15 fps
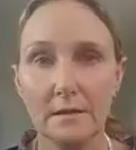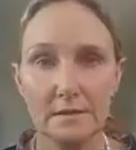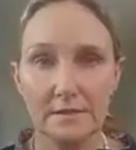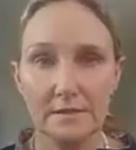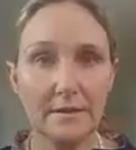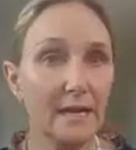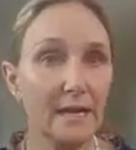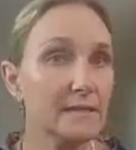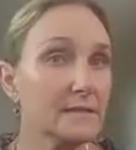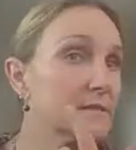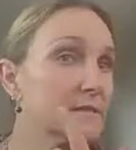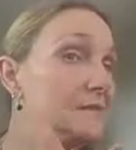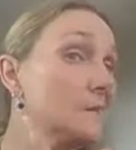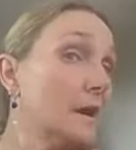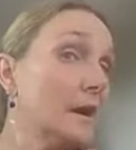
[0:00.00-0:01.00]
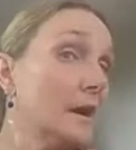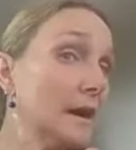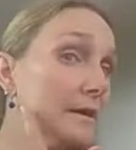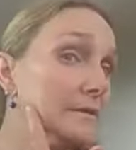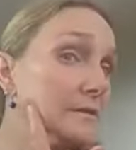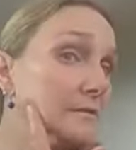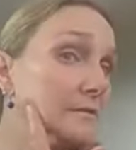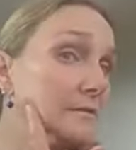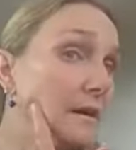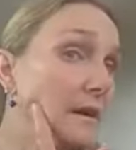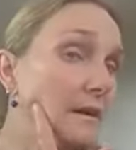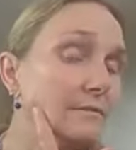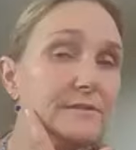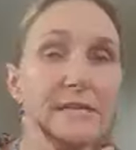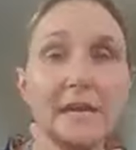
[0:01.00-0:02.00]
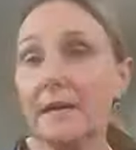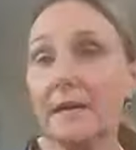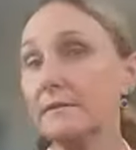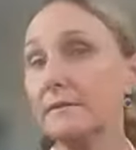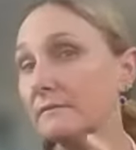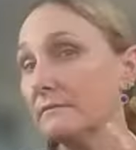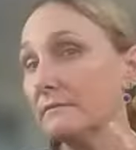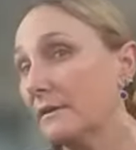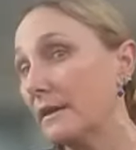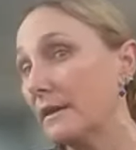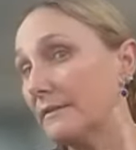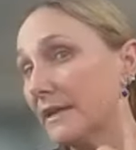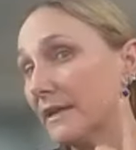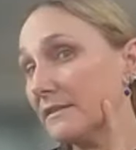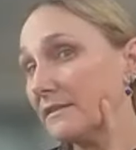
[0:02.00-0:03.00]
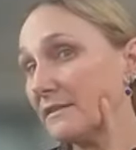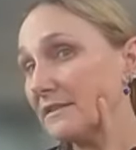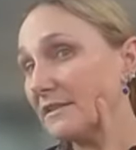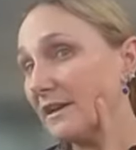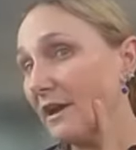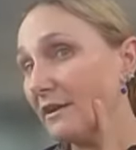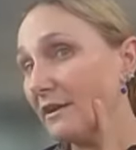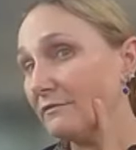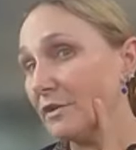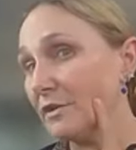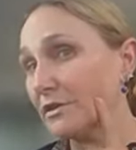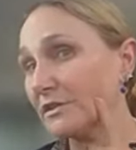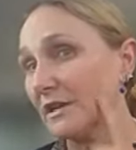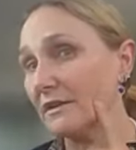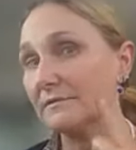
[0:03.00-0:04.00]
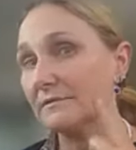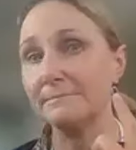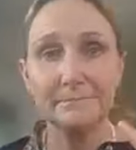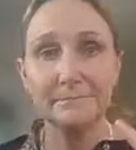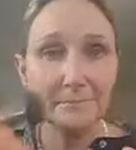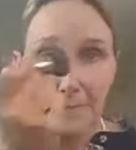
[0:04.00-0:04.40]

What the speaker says: So that's the side I've done and that's the side I've not done.